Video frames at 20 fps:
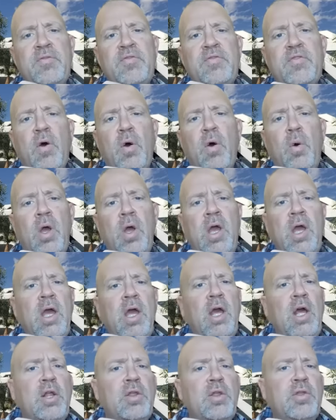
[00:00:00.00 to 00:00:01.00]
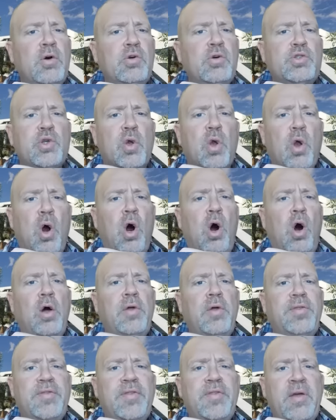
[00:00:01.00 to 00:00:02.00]
And so those are
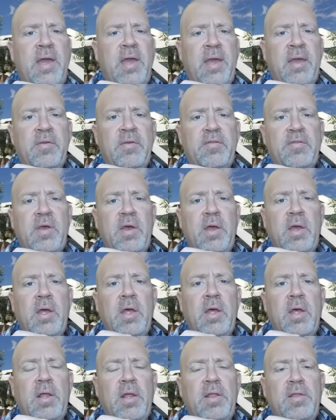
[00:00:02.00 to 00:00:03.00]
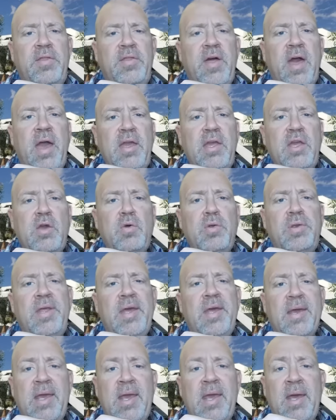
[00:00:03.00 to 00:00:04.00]
all things that you
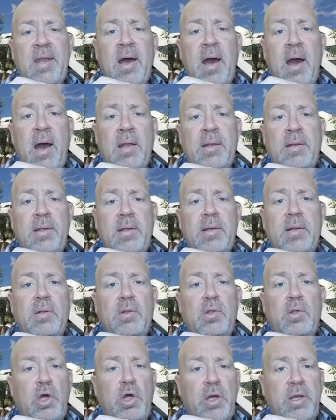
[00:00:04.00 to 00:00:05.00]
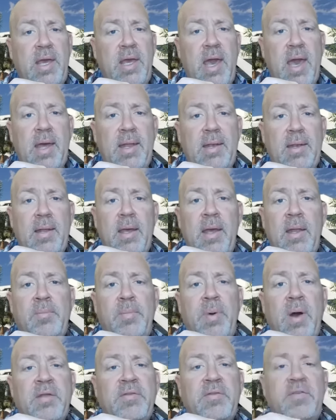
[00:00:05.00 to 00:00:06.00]
dig in on, look at,
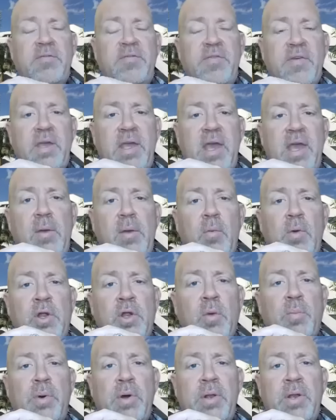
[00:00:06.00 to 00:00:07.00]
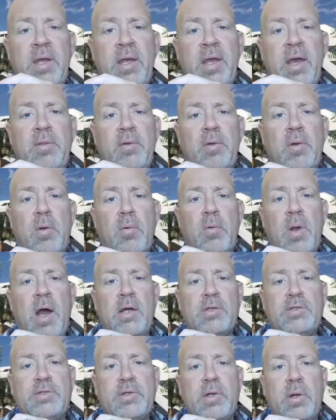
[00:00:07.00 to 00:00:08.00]
and pontificate when you're putting together a
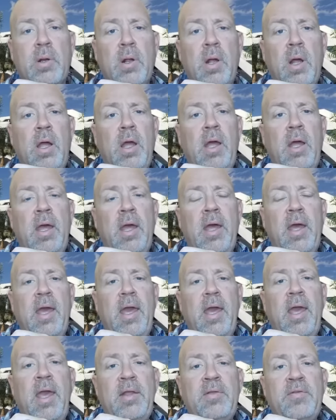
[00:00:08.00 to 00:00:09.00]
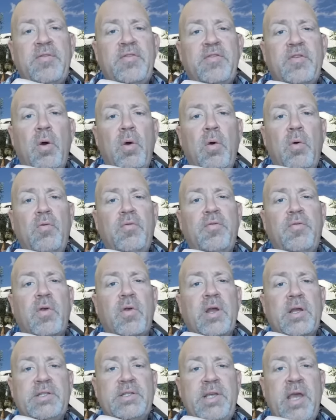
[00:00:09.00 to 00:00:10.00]
roster. And so,
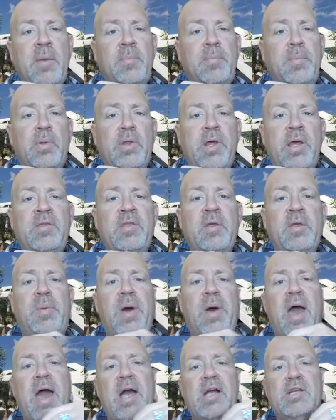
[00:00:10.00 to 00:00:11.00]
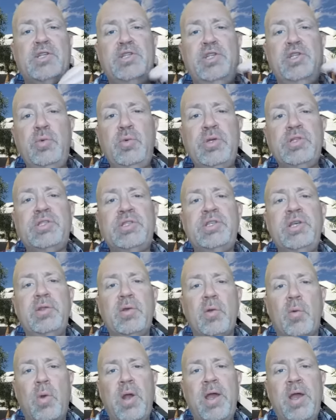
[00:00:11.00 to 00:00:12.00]
for example, in the past, you would
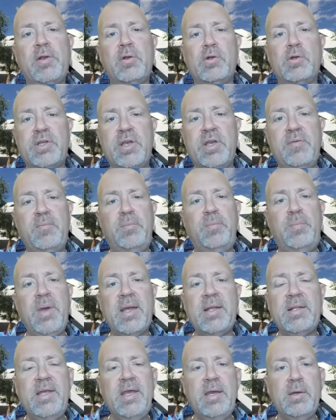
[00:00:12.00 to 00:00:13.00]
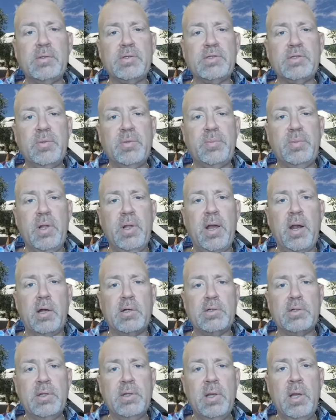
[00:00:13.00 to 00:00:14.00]
see the Raiders give big deals to
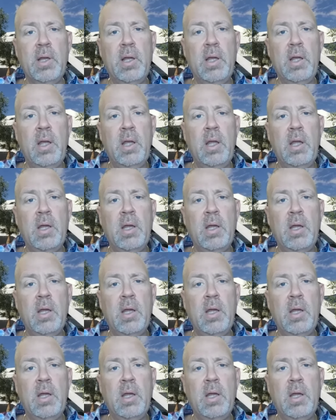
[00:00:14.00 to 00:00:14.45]
players.